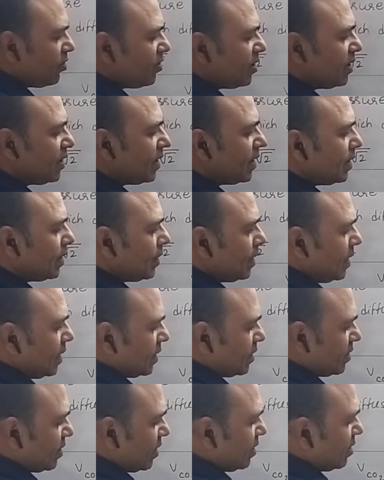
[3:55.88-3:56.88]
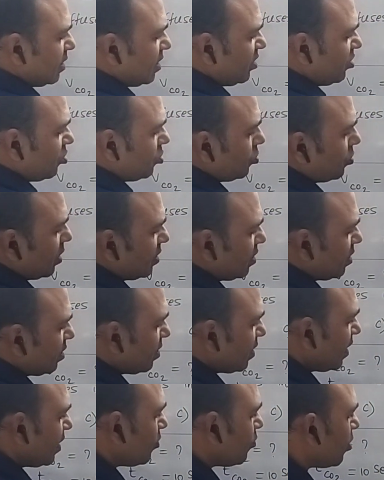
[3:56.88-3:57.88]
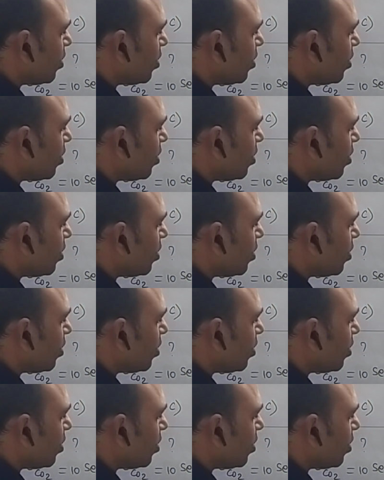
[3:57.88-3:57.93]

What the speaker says: you will get. Send this to other side.